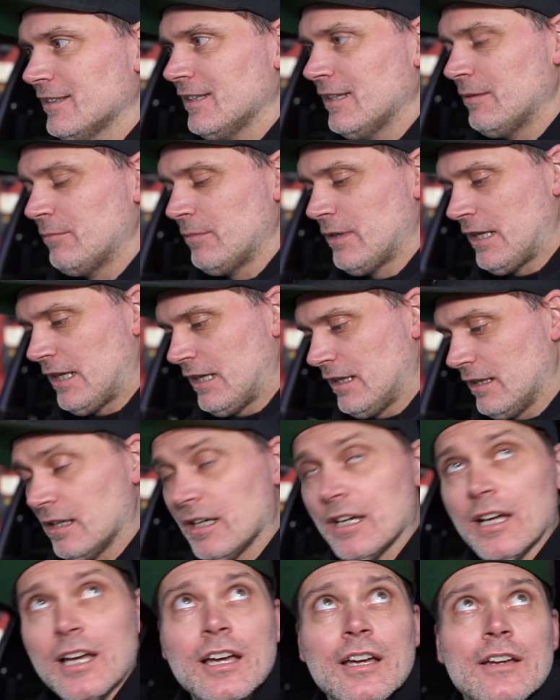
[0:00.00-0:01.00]
We made
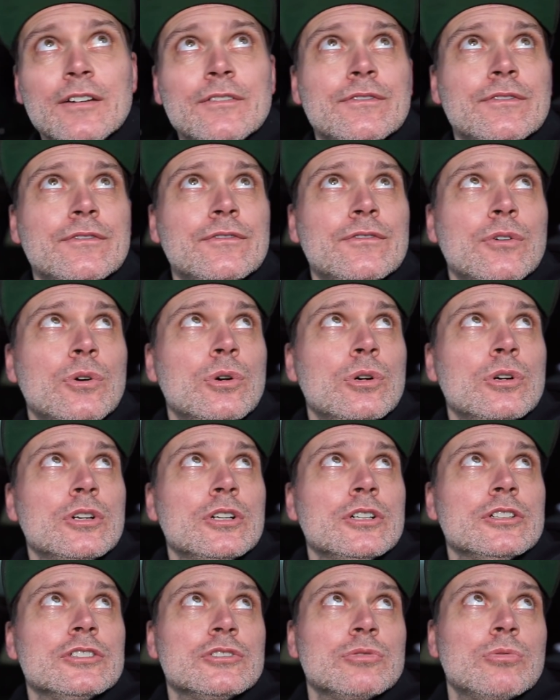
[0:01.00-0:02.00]

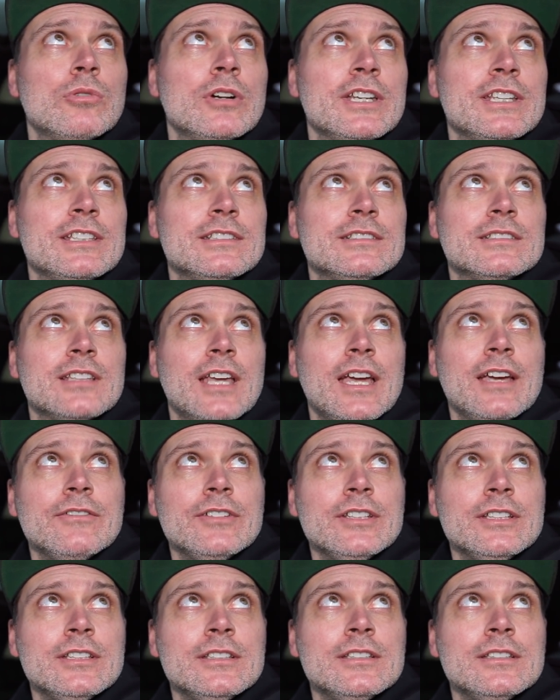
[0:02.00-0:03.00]

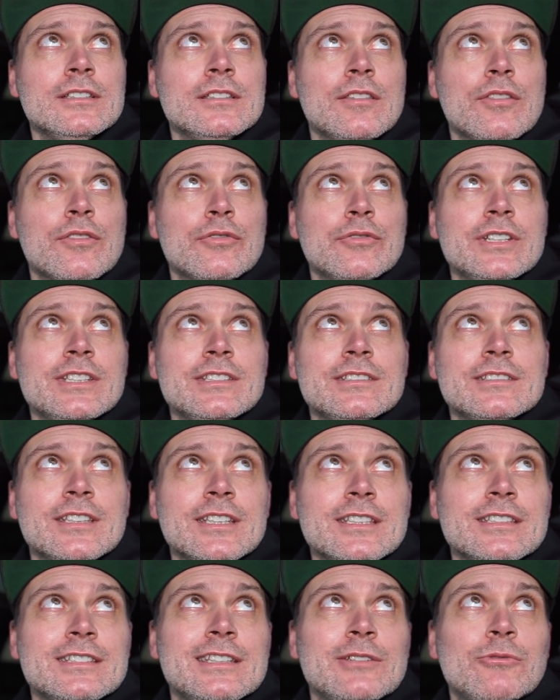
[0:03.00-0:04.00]
427,
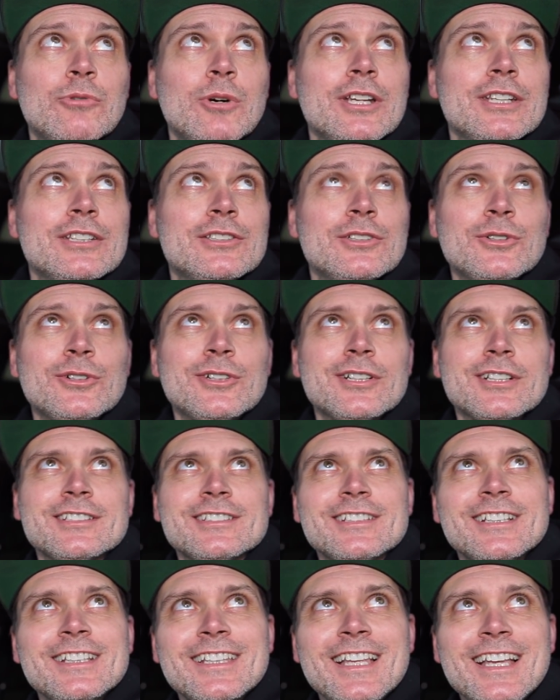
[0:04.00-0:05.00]
361 torques.
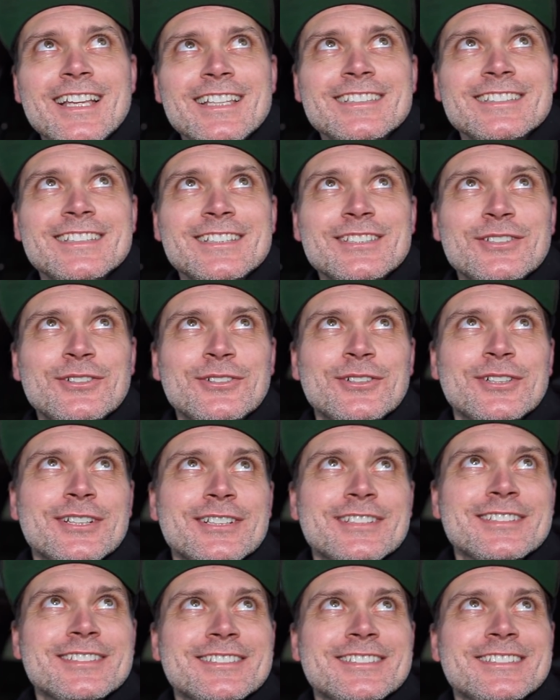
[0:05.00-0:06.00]
You got lots of torques.